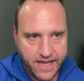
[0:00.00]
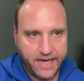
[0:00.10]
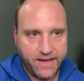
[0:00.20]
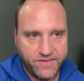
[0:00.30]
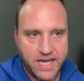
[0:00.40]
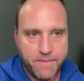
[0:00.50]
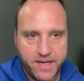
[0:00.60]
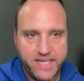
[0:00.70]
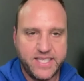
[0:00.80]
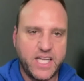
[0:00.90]
Like if
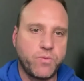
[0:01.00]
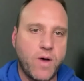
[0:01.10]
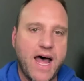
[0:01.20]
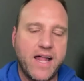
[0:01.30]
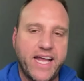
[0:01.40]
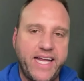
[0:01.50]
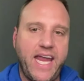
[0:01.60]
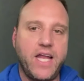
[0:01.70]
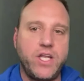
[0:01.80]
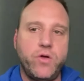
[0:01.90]
somebody says, well, I
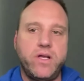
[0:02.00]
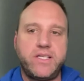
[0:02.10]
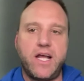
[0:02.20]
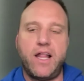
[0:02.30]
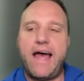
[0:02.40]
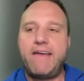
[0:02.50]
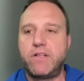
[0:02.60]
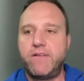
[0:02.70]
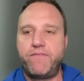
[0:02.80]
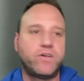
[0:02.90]
can't do it till
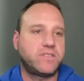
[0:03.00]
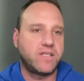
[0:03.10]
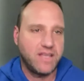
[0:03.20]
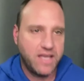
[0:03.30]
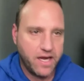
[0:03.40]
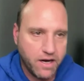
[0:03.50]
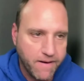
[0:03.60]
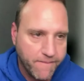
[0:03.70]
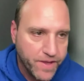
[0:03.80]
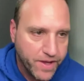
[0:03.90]
after the first of the
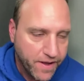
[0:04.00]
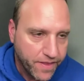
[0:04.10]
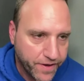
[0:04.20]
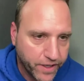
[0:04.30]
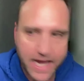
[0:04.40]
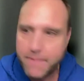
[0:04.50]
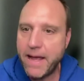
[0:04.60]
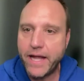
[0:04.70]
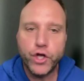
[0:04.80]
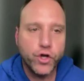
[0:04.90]
year, they're
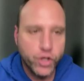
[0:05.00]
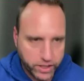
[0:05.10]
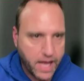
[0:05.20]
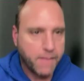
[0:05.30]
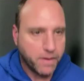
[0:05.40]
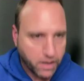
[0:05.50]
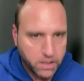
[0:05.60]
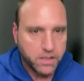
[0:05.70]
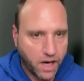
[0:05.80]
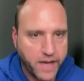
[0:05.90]
getting my Google number.